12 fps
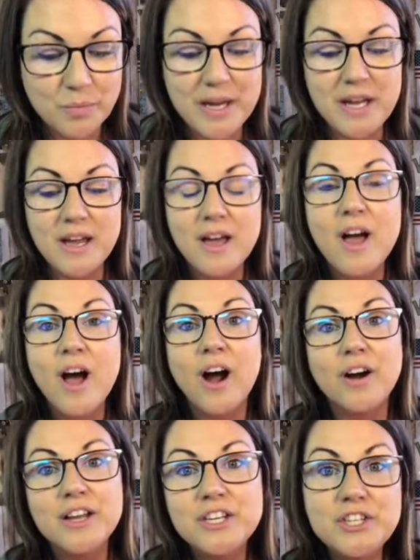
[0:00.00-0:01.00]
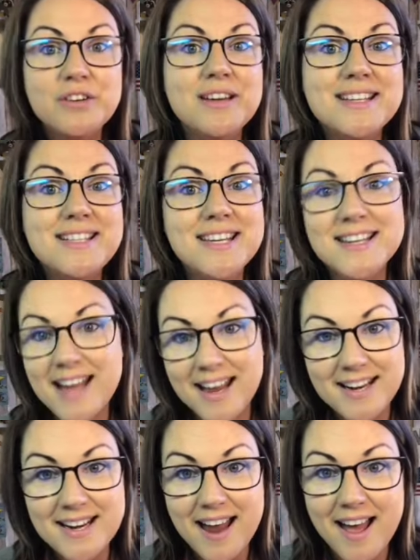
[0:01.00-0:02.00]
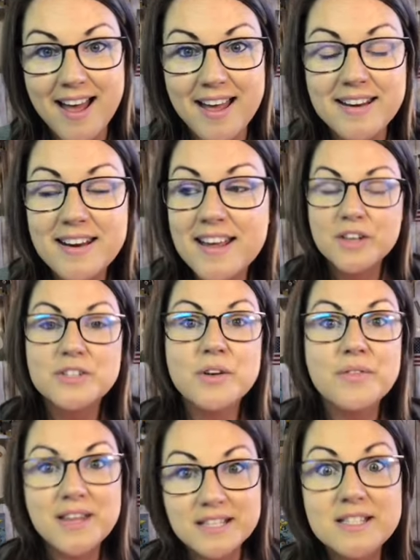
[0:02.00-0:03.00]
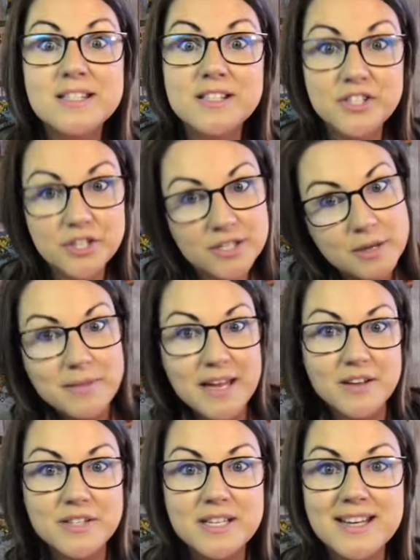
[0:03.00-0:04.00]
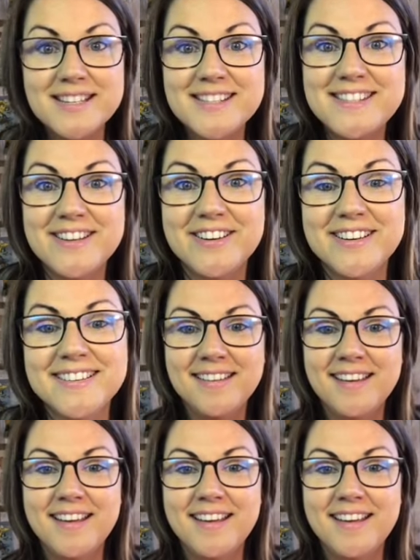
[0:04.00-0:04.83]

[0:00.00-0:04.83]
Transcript: We are issued a 1099, so that's just something else to consider.